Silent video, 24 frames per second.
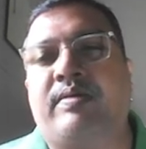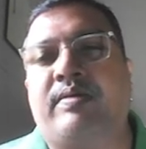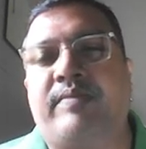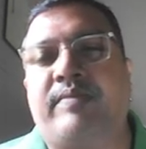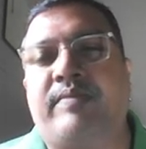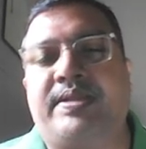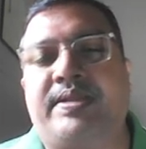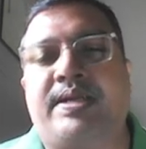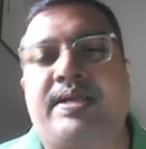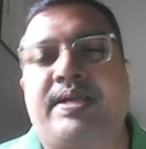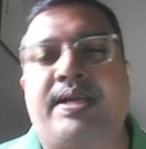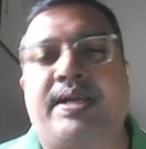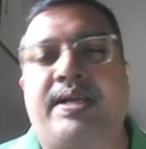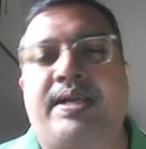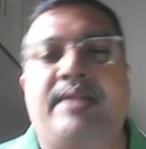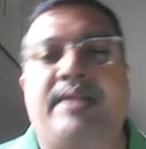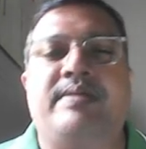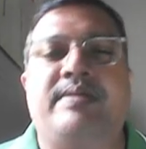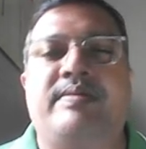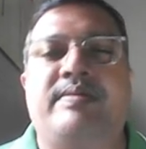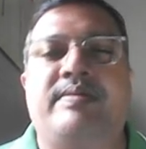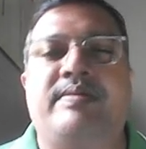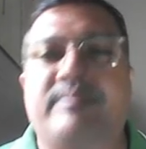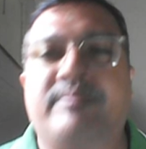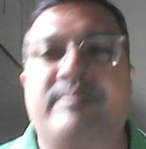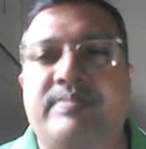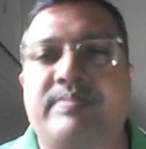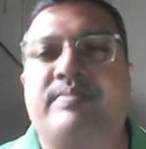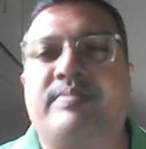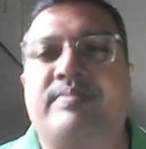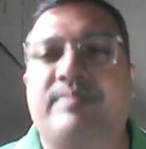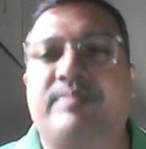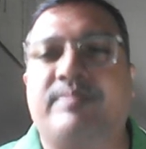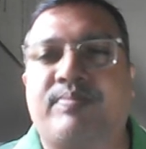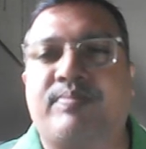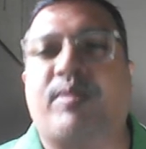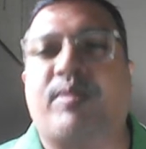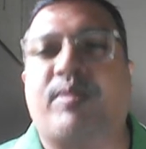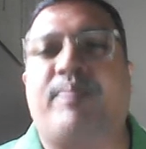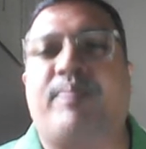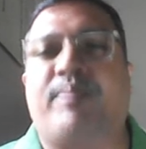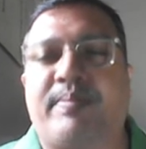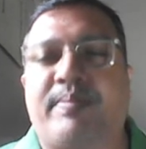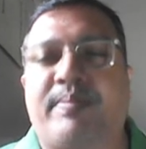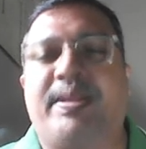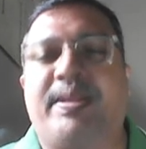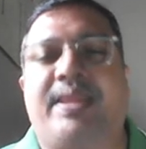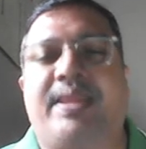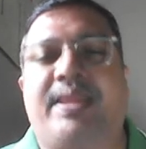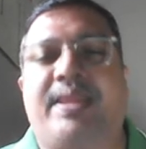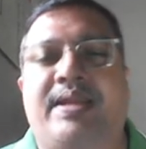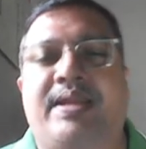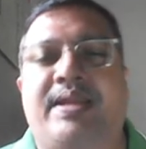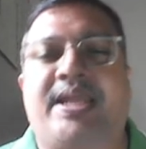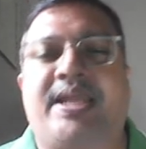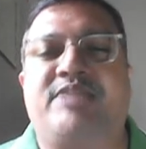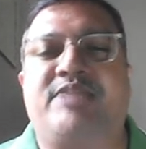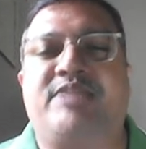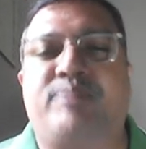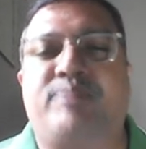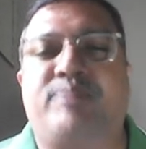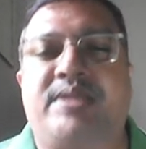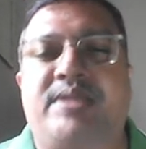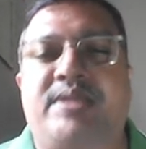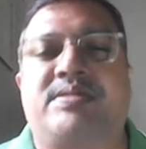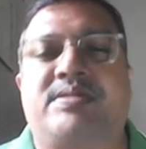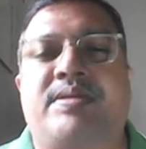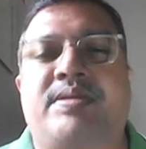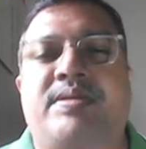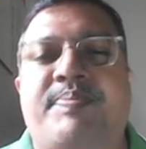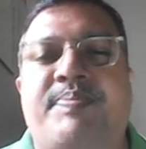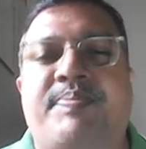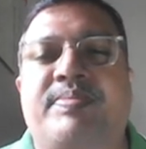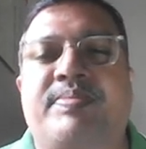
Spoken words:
whether proper breathing takes place,